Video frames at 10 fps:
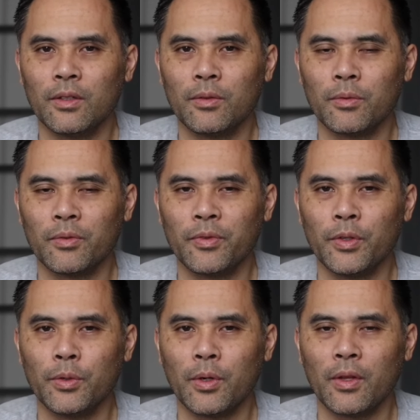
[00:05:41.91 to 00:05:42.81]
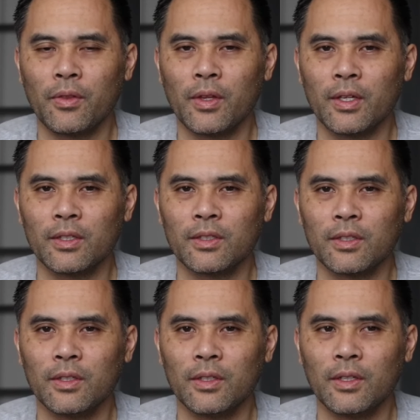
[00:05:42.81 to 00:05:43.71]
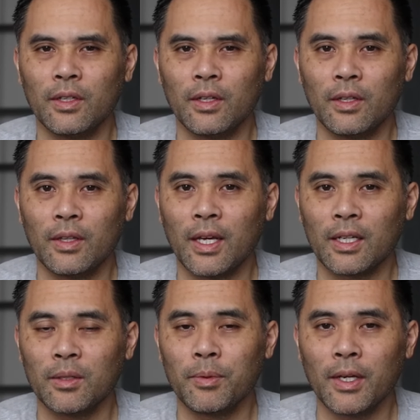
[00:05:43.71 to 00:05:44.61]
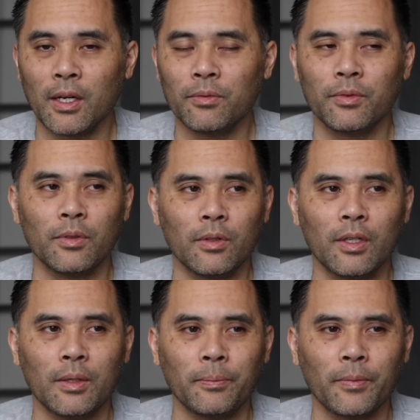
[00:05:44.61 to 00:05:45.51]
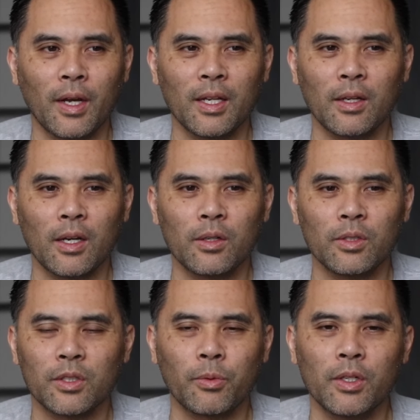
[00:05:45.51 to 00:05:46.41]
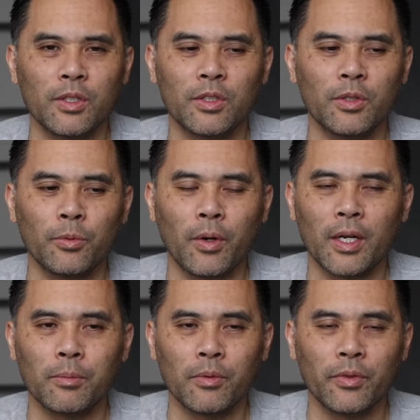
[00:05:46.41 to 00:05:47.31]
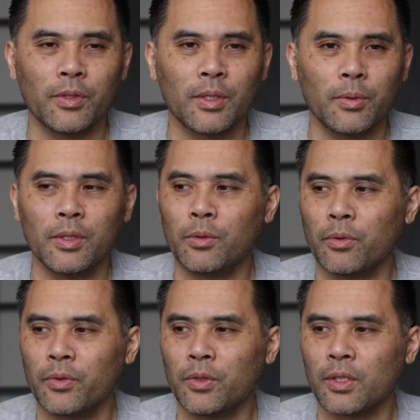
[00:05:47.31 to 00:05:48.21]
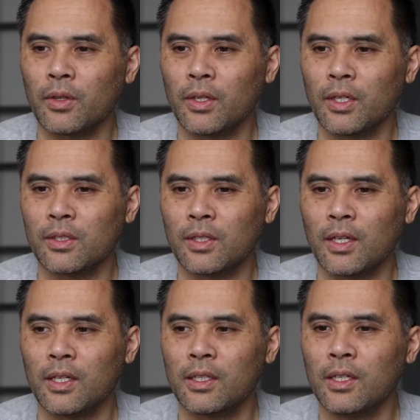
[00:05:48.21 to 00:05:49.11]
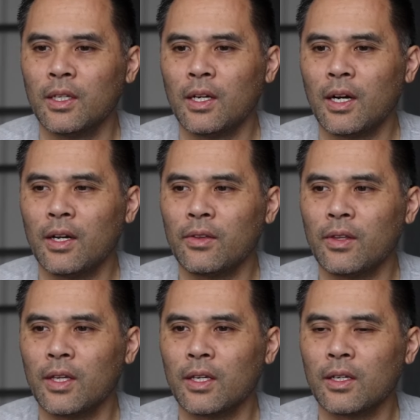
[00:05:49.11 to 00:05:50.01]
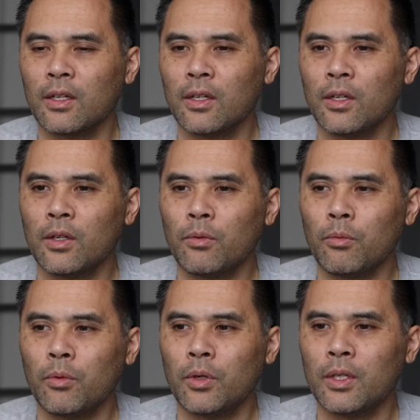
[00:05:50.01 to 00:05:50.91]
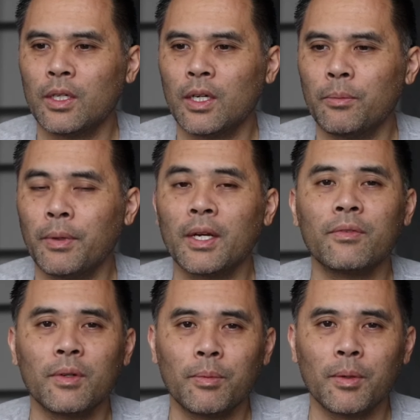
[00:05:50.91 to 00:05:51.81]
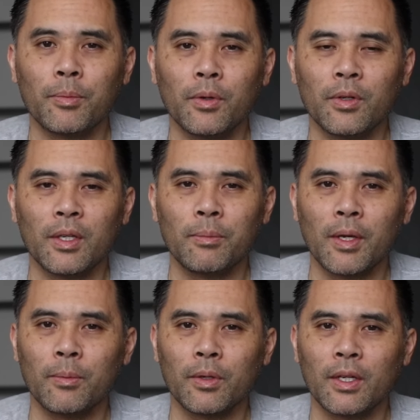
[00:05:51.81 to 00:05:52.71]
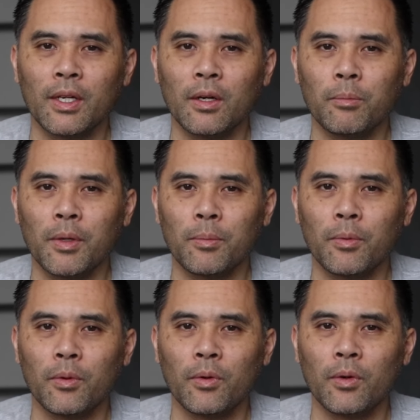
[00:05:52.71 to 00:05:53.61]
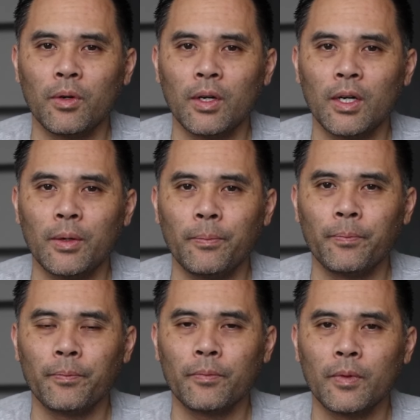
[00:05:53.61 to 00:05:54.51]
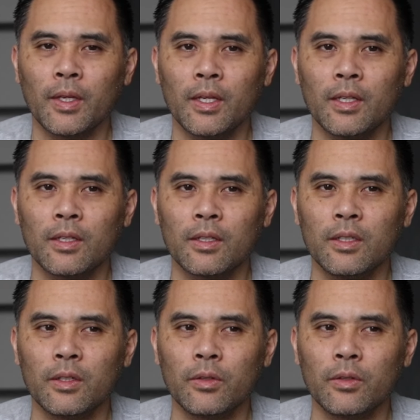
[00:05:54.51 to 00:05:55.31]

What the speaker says: review on things that could be helpful. I don't just want to just do random reviews. I want to do reviews on things that I think would benefit people and be able to help people, and